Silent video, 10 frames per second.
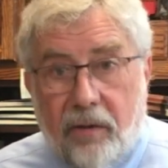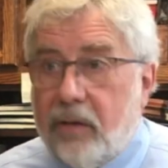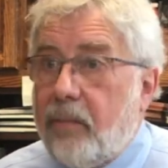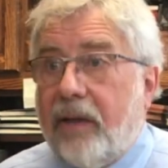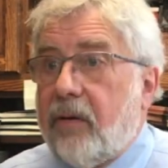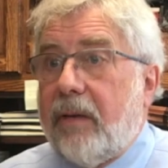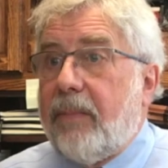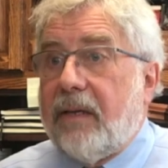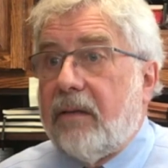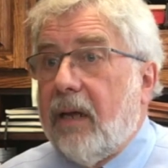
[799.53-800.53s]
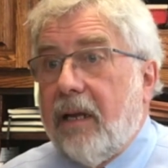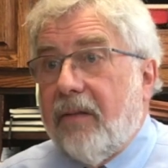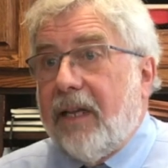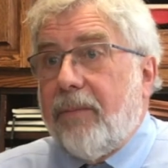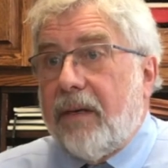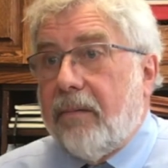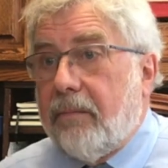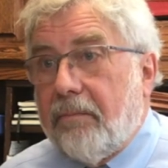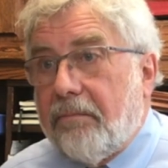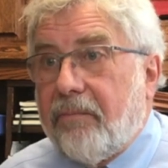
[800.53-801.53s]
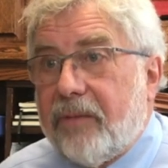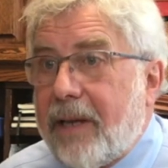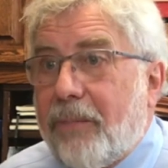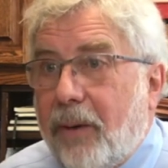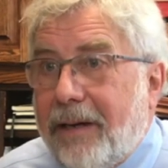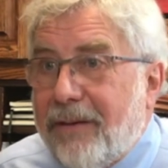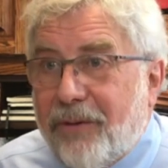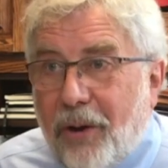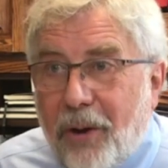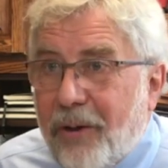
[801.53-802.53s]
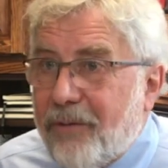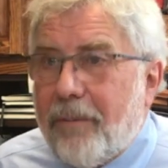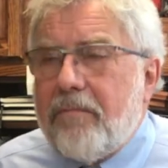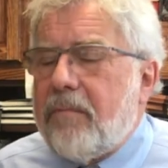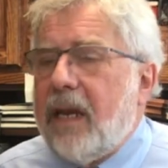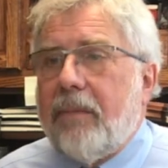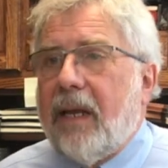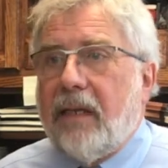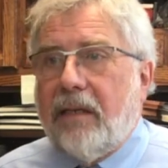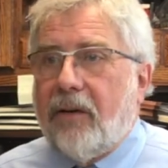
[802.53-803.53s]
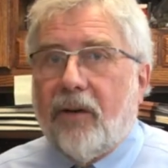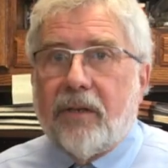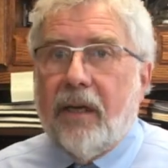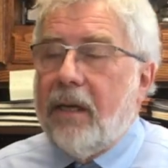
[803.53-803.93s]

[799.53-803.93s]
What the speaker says: Her mother, they'd been separated for many, many years,